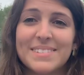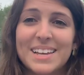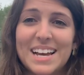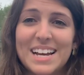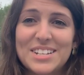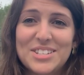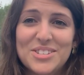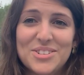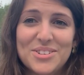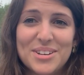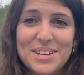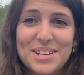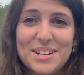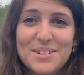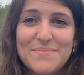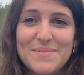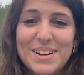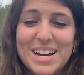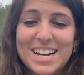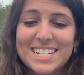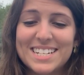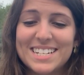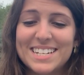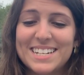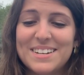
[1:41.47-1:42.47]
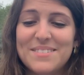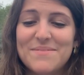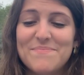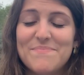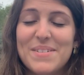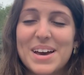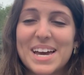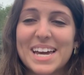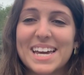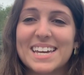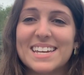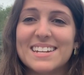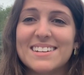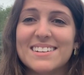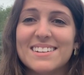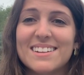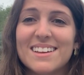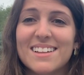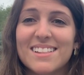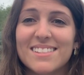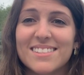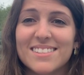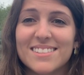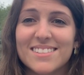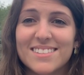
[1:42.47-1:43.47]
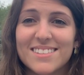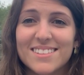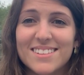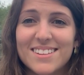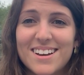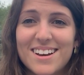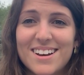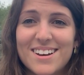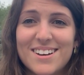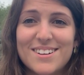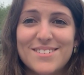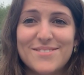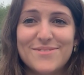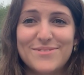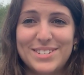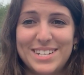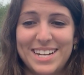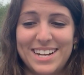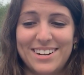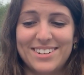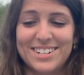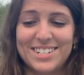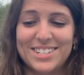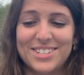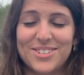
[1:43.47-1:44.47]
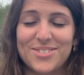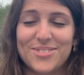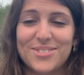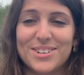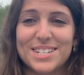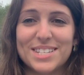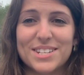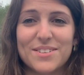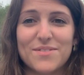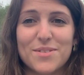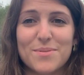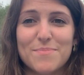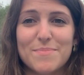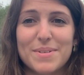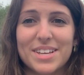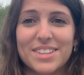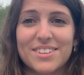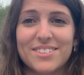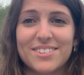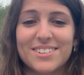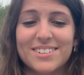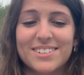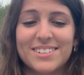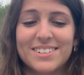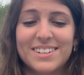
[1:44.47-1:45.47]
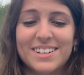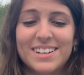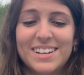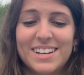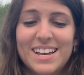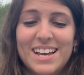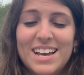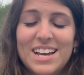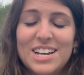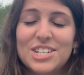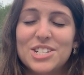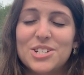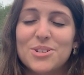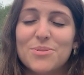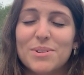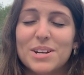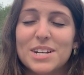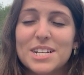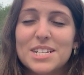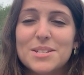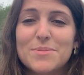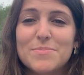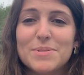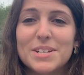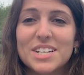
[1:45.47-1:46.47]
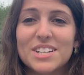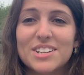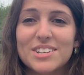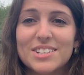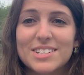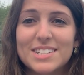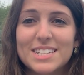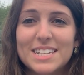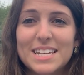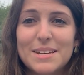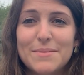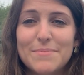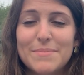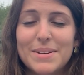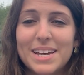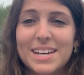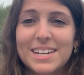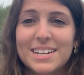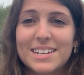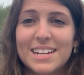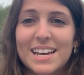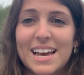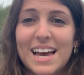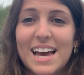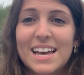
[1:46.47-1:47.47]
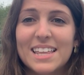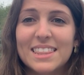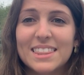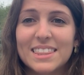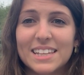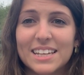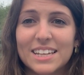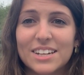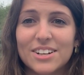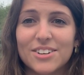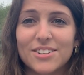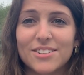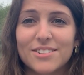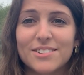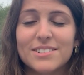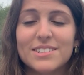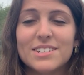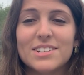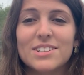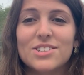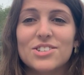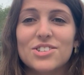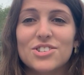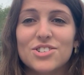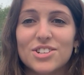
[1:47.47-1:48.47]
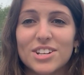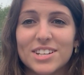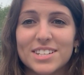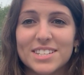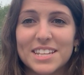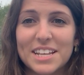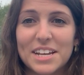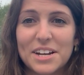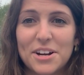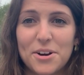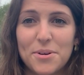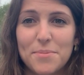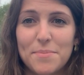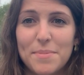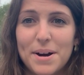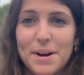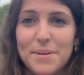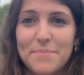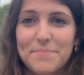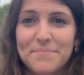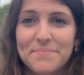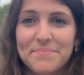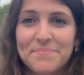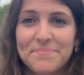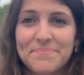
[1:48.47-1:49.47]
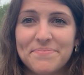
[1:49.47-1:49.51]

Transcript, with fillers: As you can imagine, Megan loved hearing stories of her mother. She wanted to be a good teammate and leader, just like her mom.